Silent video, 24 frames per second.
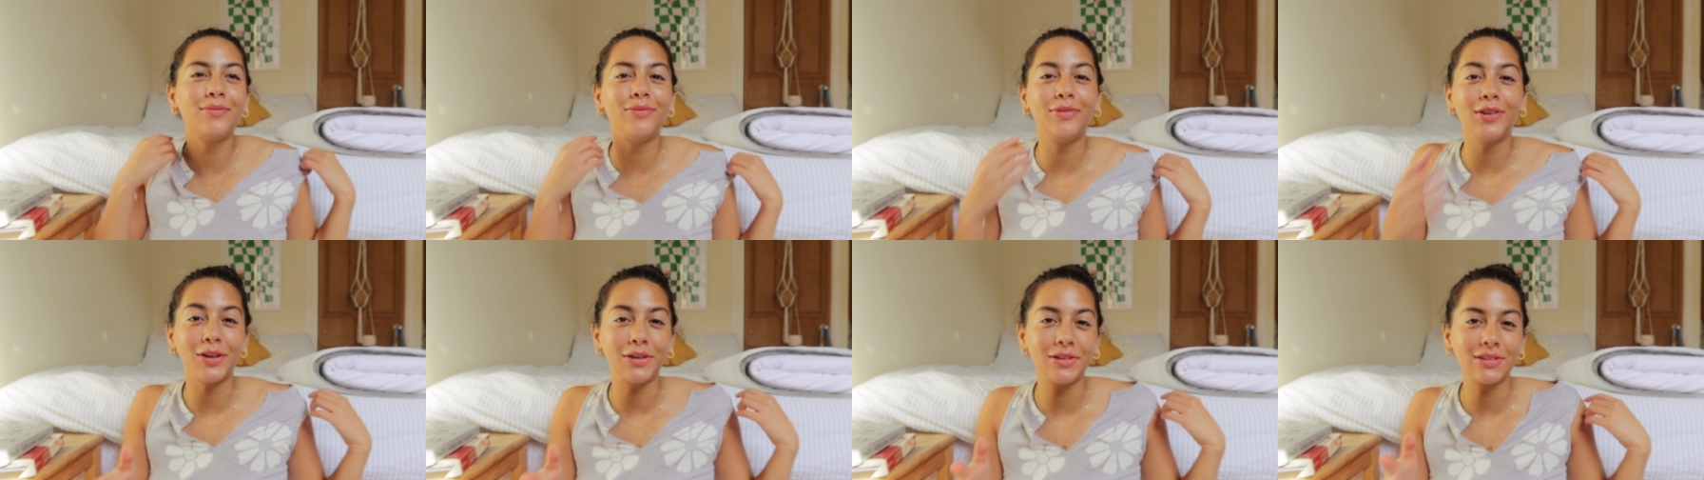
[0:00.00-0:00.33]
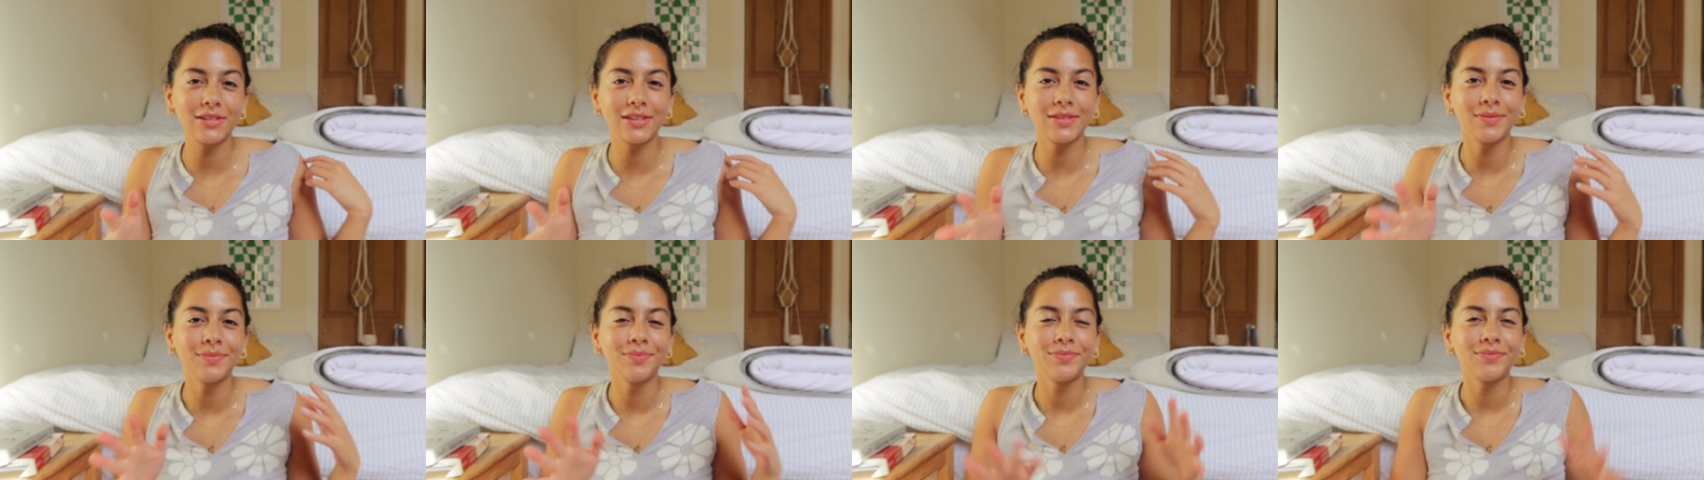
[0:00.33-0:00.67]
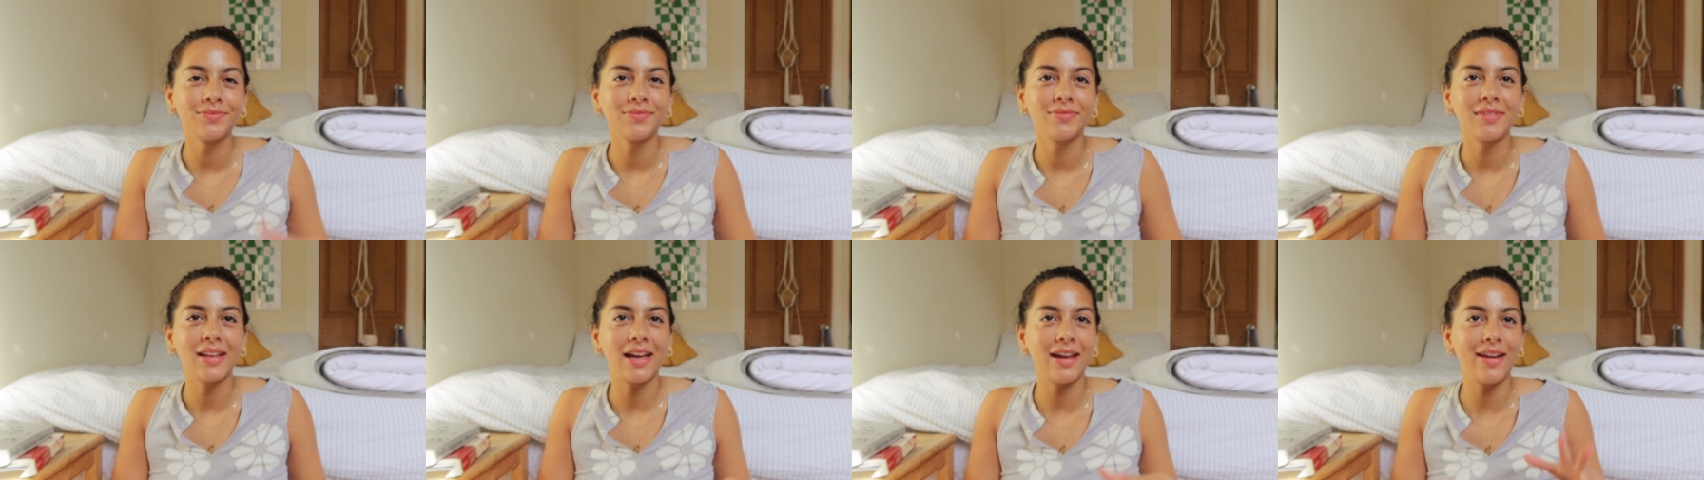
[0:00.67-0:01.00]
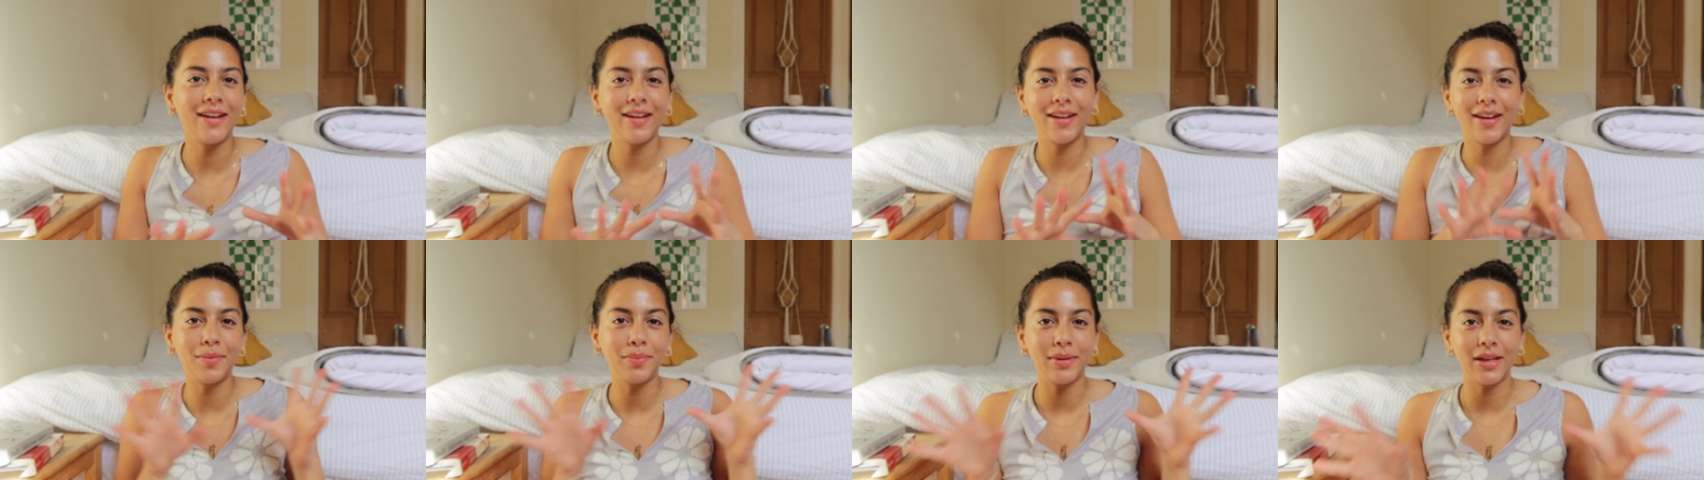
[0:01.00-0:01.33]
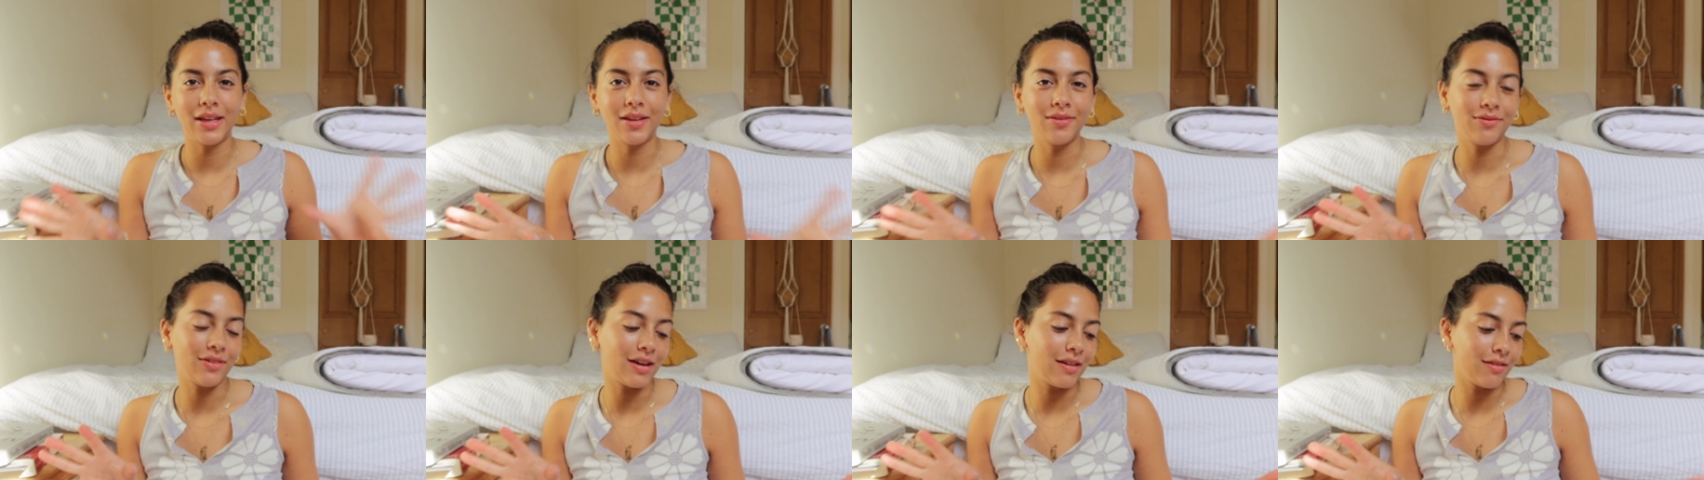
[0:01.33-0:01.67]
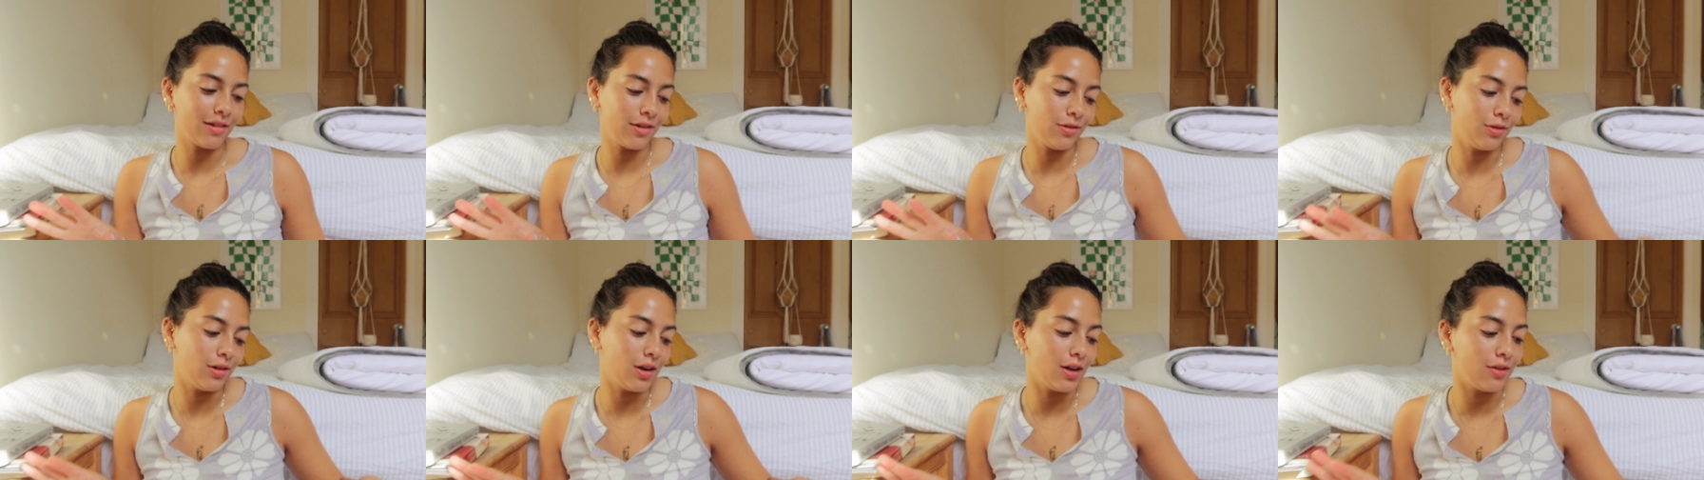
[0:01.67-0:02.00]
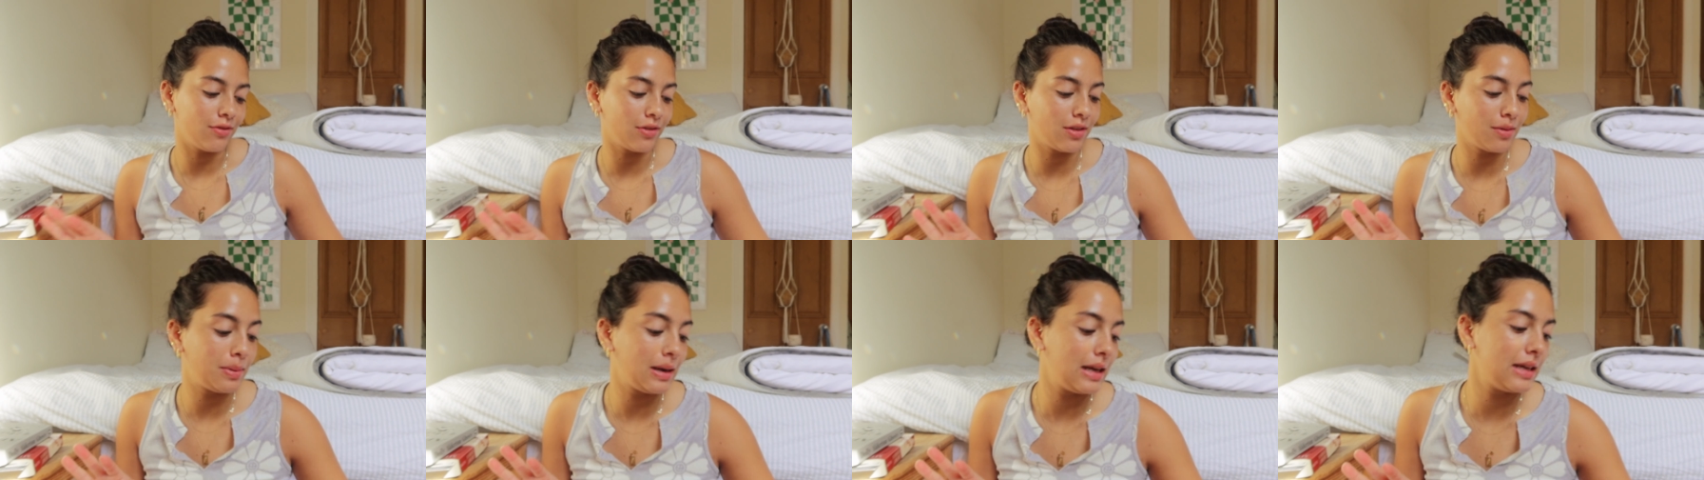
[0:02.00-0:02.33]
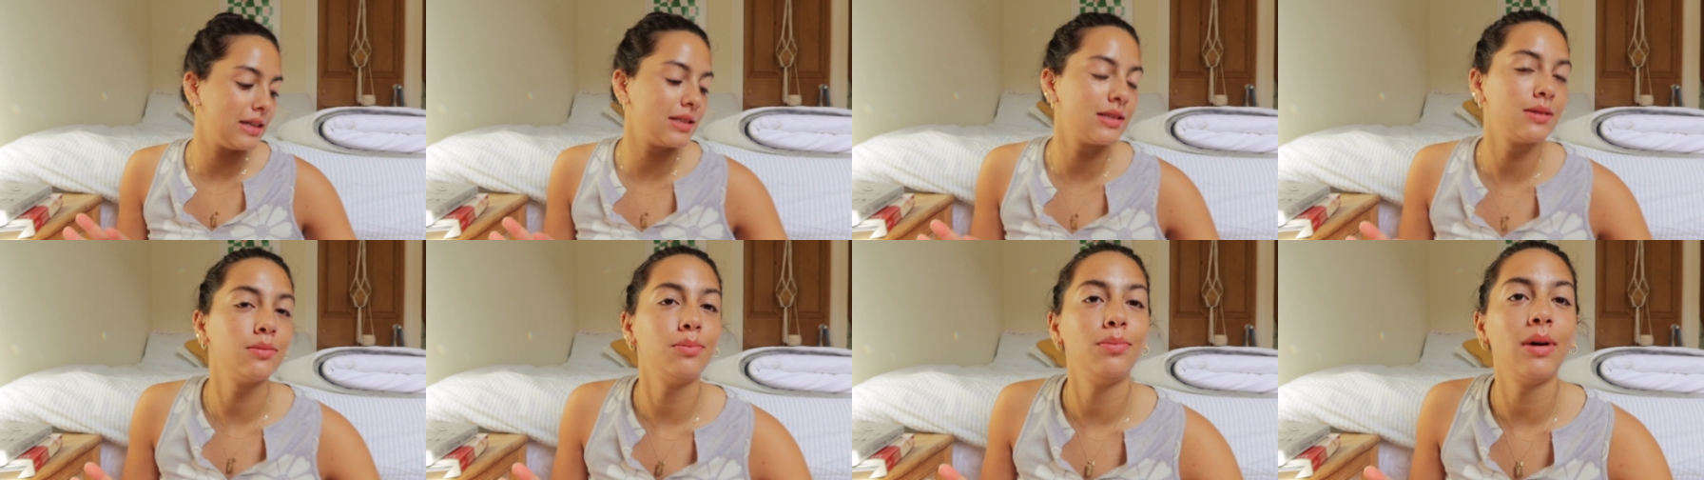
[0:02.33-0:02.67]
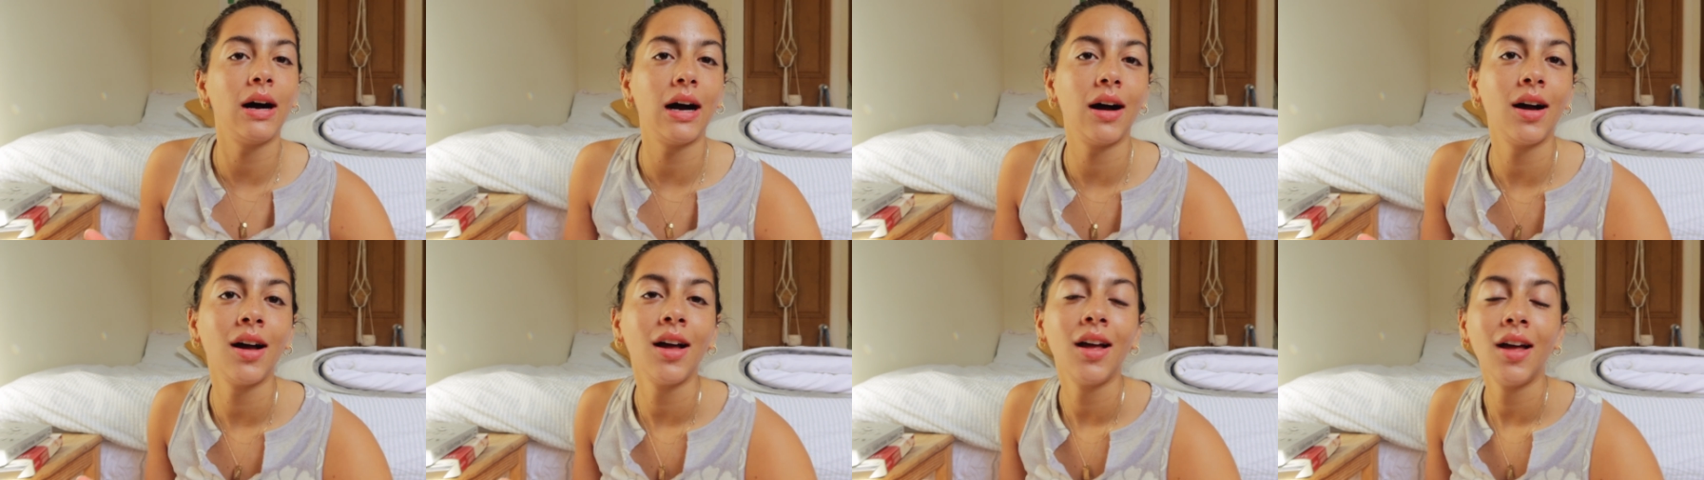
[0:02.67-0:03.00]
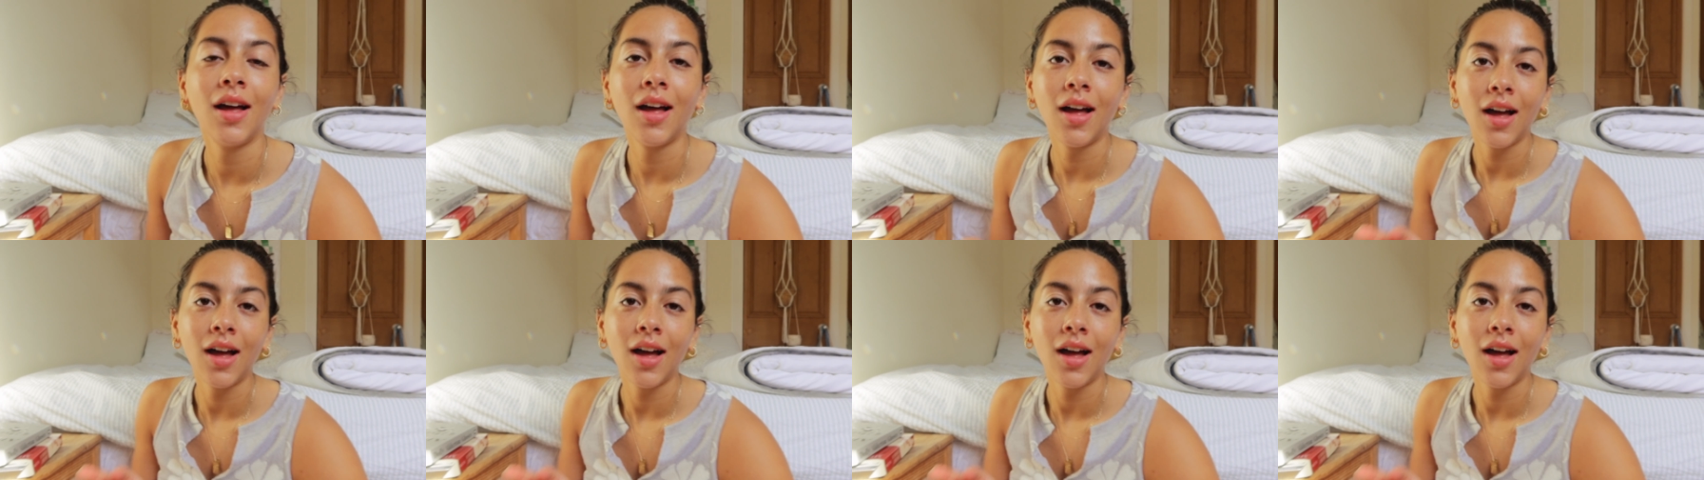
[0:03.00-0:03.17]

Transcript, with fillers: vlog ended up being very all over the place, but